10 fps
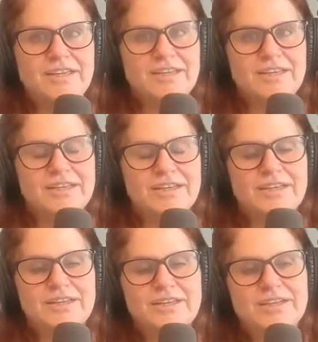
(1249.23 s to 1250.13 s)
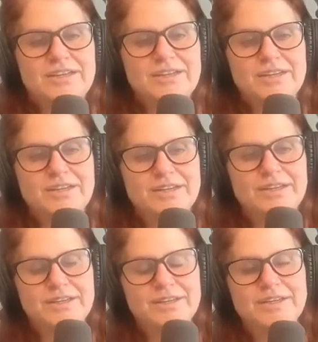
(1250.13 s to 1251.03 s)

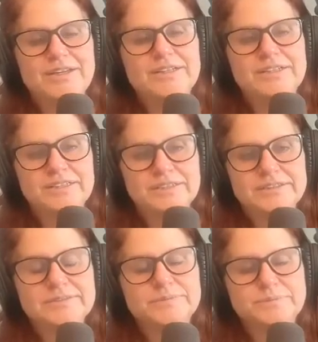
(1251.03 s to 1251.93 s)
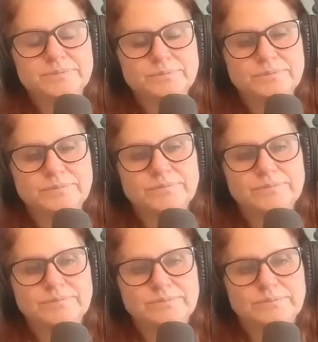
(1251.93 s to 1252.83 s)

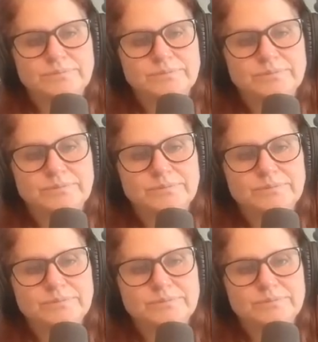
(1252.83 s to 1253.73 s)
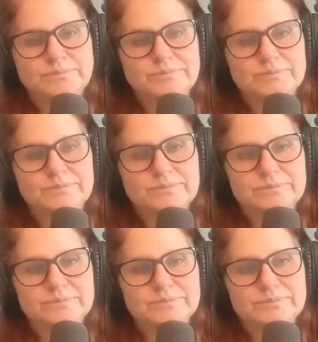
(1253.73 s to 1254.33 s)
(silent)